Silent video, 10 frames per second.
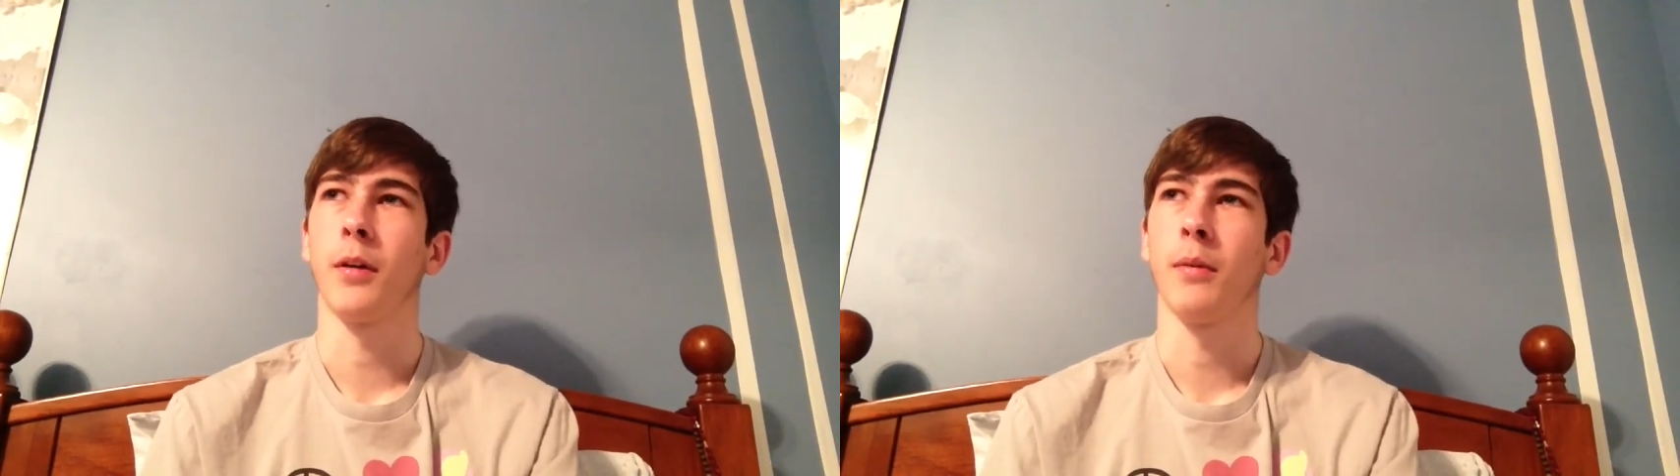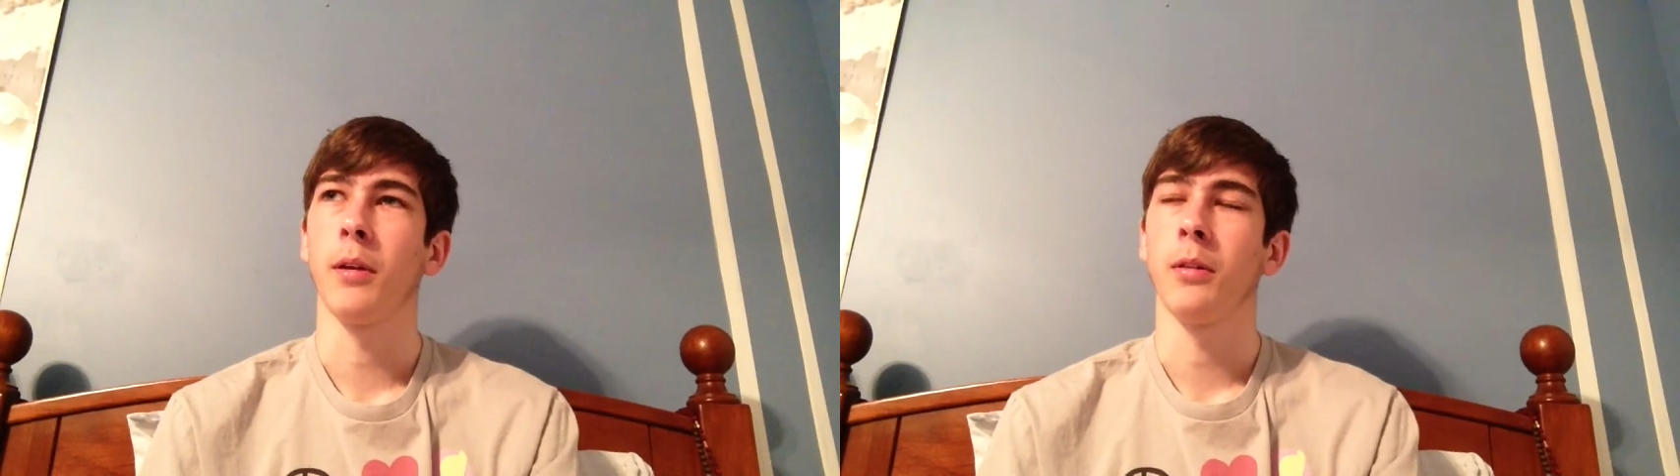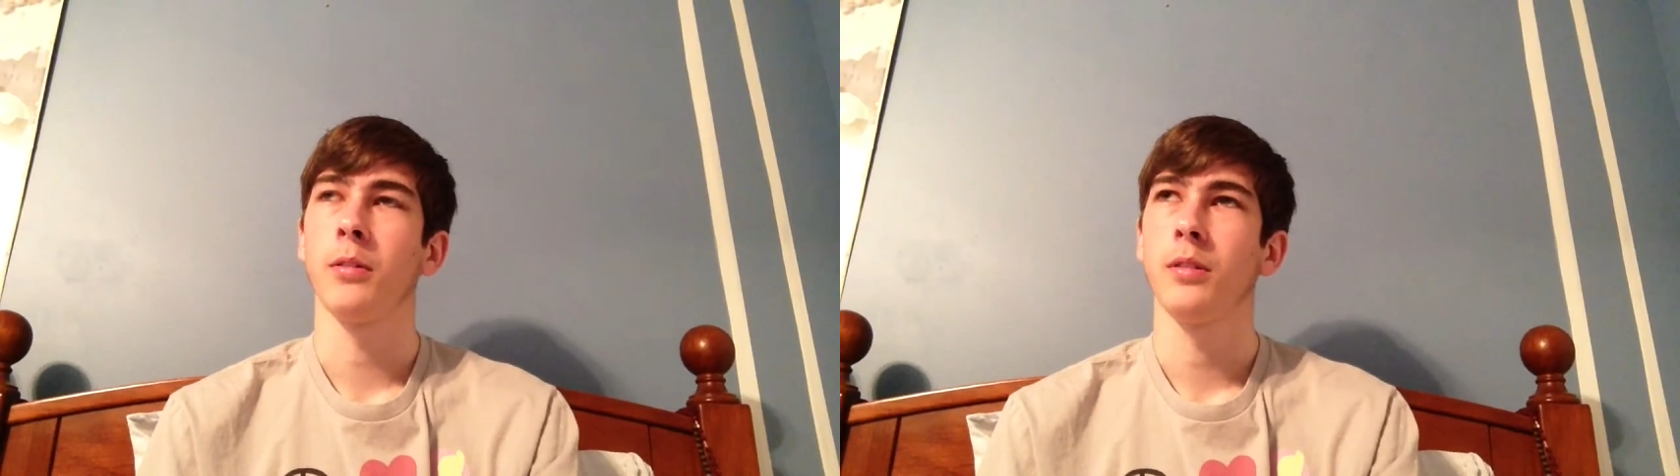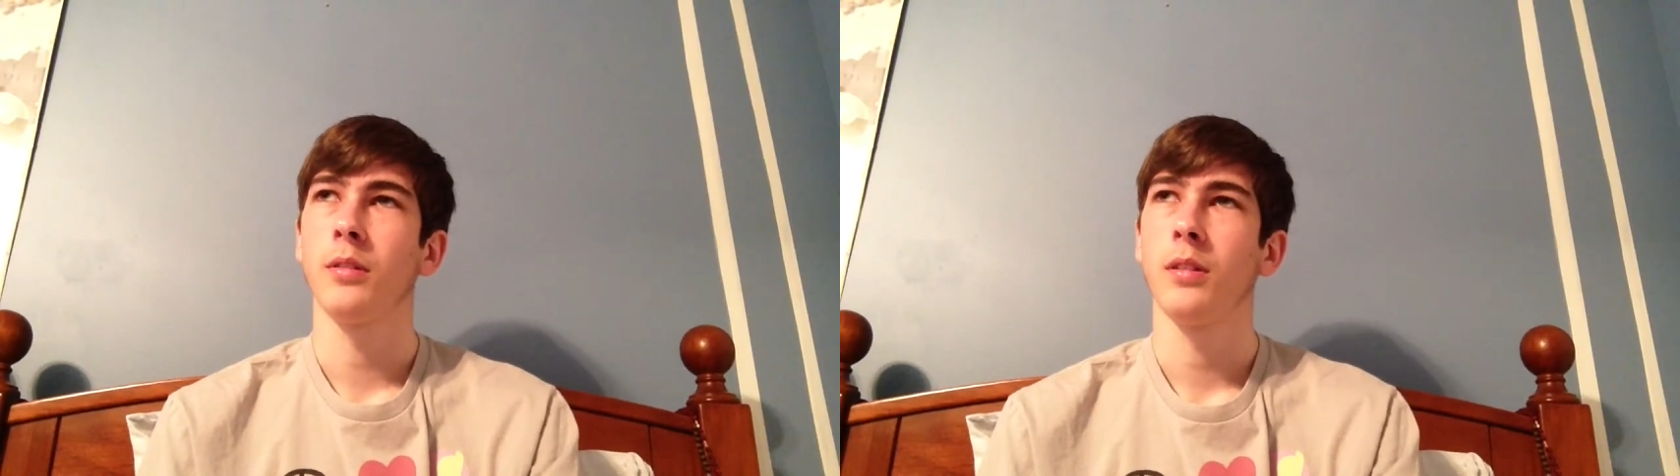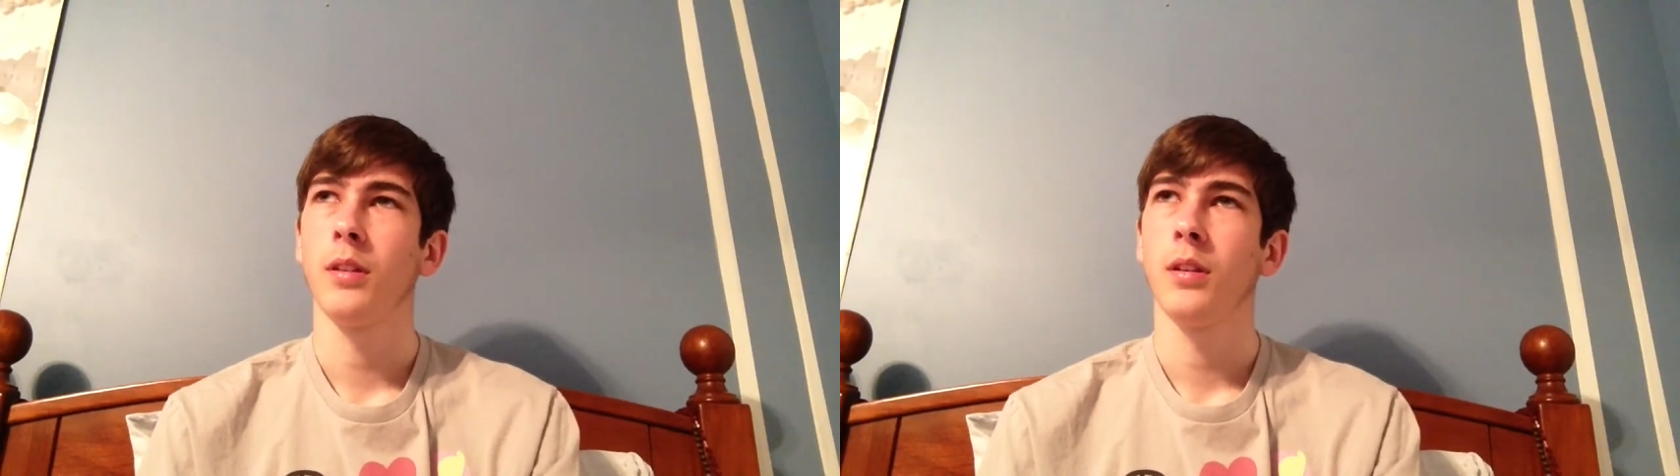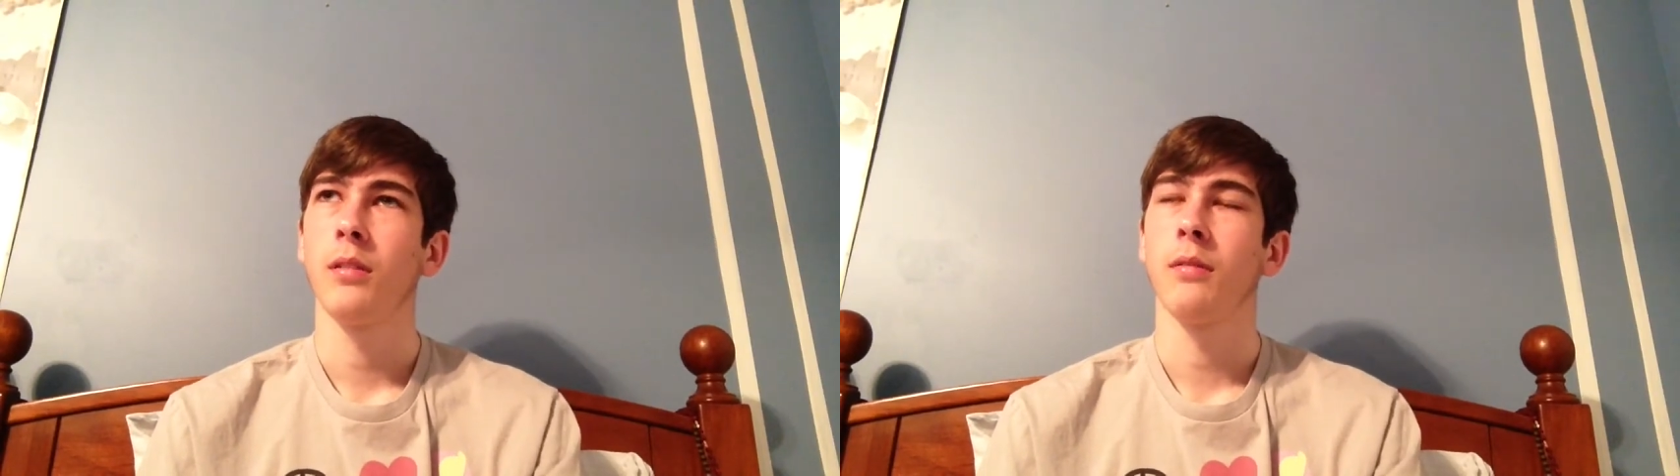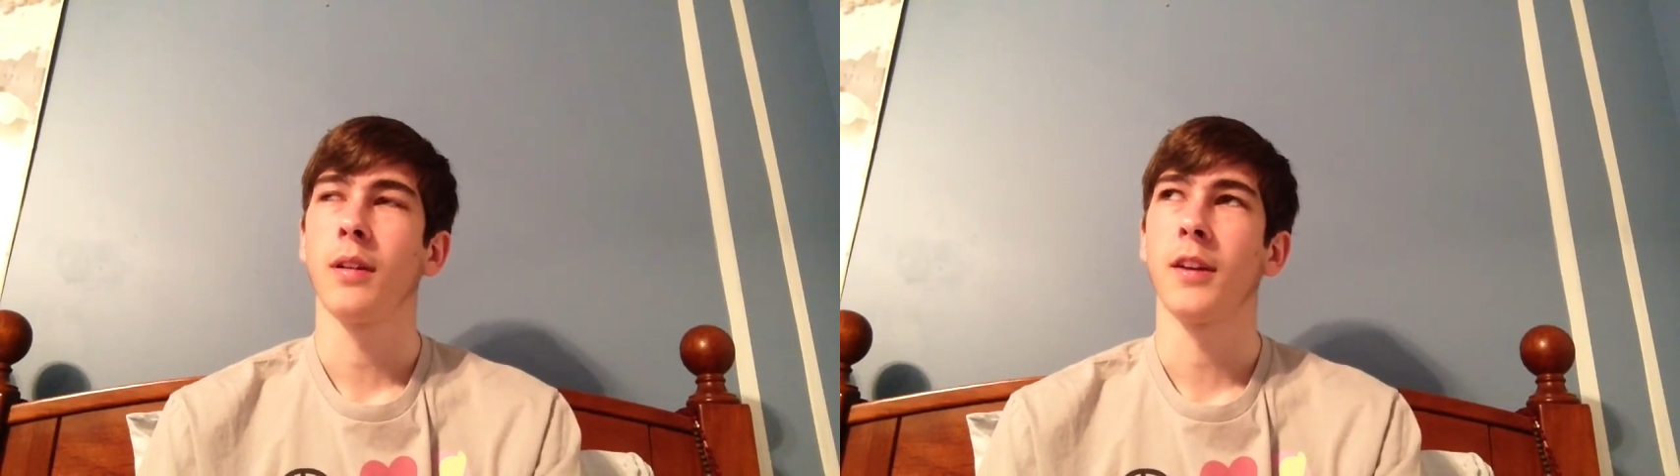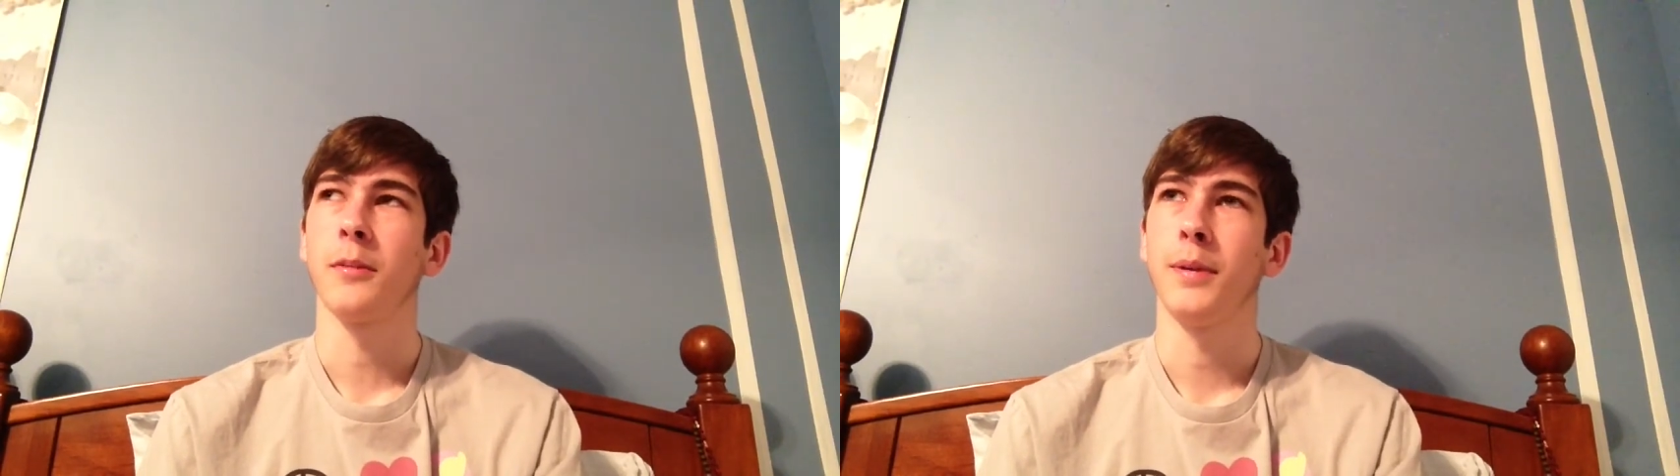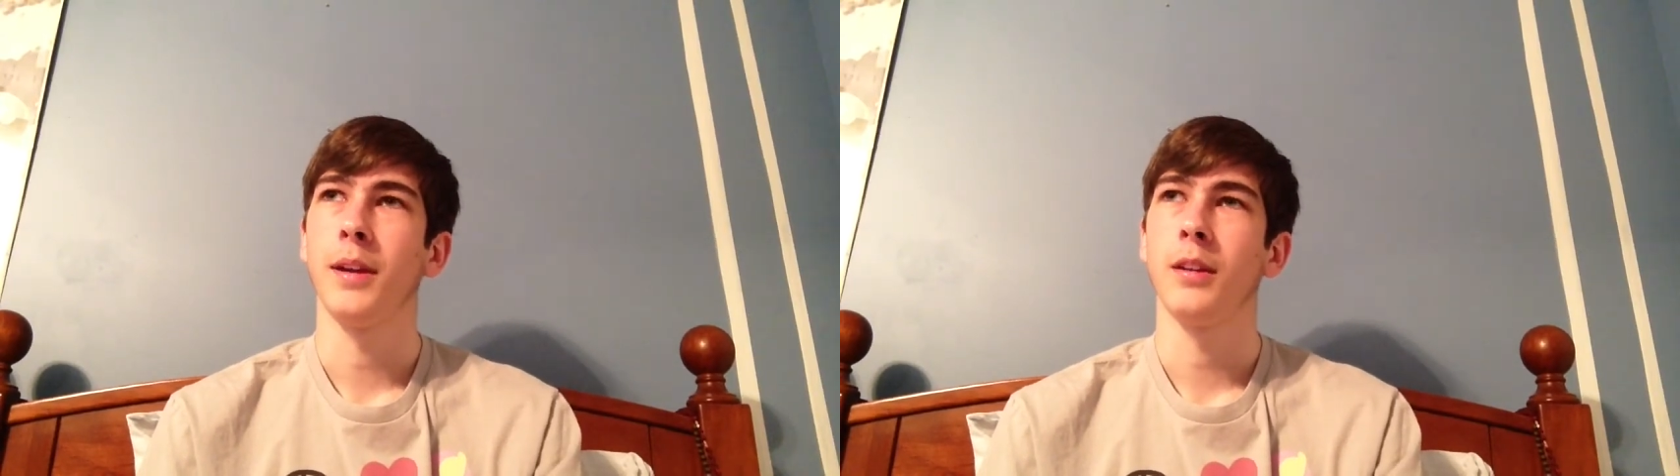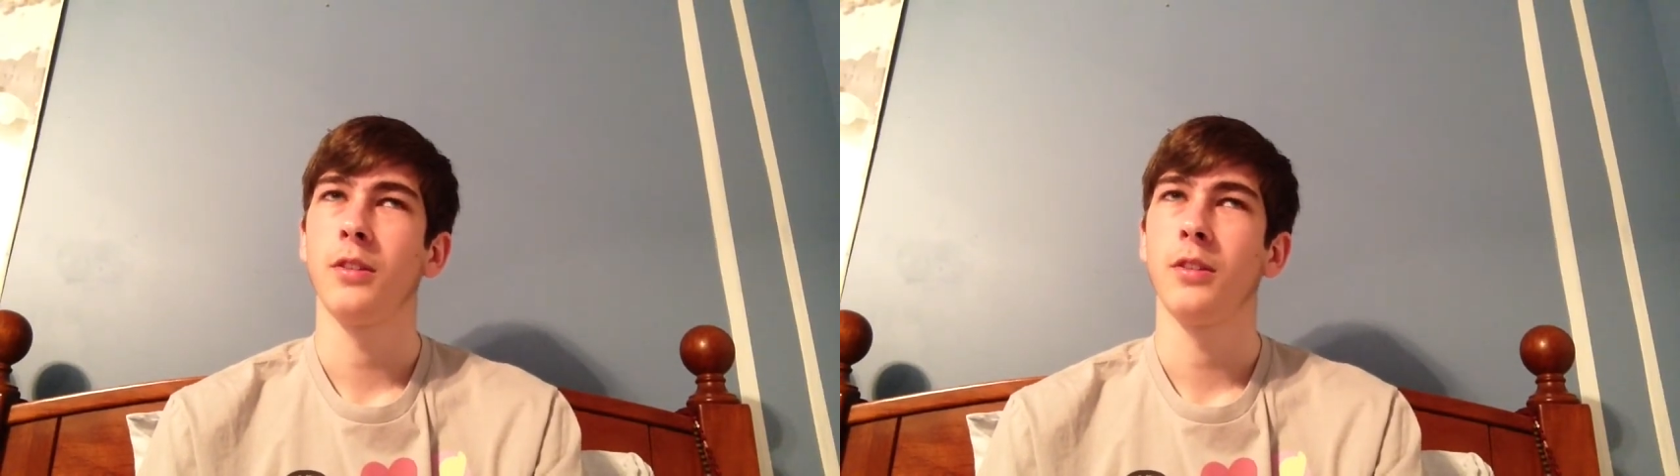well when I speak.